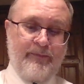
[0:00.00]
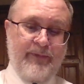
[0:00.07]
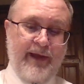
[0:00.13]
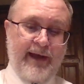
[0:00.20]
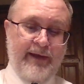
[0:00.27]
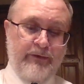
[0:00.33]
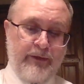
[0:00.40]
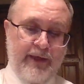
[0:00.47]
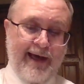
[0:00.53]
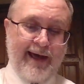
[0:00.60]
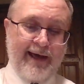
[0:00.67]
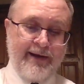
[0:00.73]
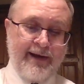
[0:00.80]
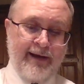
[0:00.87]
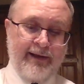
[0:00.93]
and
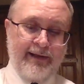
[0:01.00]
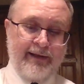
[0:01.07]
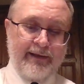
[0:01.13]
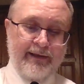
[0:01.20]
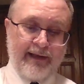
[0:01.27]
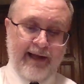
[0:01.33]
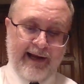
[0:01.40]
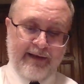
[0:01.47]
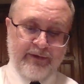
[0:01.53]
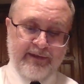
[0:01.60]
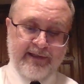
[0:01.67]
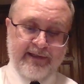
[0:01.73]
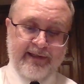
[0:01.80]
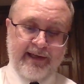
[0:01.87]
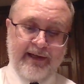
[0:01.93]
then, like the
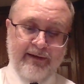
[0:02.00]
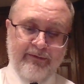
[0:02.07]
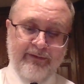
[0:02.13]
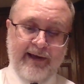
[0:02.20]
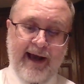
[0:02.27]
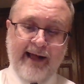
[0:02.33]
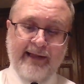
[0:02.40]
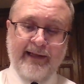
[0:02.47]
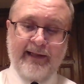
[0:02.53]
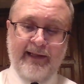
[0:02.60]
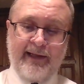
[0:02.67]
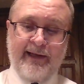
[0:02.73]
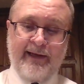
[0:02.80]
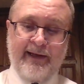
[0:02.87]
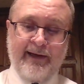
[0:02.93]
Sea of
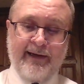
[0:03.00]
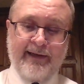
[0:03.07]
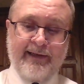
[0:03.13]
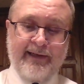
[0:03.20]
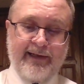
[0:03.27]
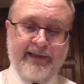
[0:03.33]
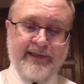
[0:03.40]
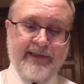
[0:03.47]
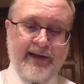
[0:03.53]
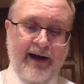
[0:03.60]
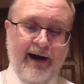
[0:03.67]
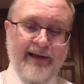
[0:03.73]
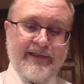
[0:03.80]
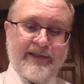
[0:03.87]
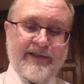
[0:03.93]
Galilee, is
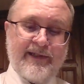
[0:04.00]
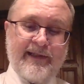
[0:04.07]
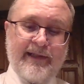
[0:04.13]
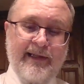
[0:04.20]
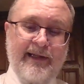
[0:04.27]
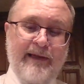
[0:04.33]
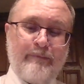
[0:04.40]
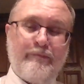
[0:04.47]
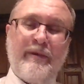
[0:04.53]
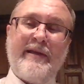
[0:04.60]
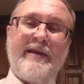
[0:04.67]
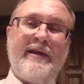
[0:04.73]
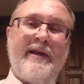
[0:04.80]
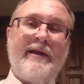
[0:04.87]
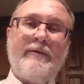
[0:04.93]
constantly
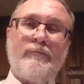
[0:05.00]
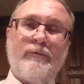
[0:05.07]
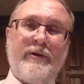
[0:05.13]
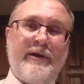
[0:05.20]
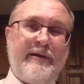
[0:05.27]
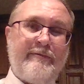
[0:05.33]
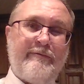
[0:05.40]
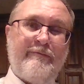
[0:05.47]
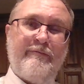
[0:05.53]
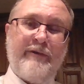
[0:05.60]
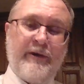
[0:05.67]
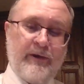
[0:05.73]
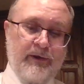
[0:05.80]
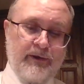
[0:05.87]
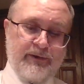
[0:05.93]
being
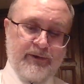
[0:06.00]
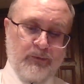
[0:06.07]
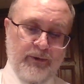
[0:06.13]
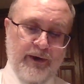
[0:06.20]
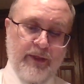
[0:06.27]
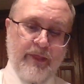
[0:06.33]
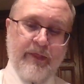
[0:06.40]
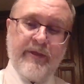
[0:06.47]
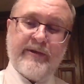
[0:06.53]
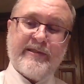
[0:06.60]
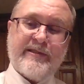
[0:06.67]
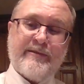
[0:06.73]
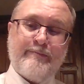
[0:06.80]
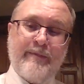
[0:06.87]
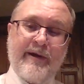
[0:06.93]
refilled with the
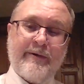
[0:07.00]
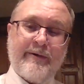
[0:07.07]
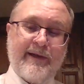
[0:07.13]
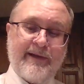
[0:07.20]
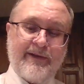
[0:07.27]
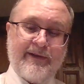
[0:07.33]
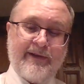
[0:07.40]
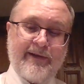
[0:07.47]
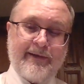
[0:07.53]
Spirit.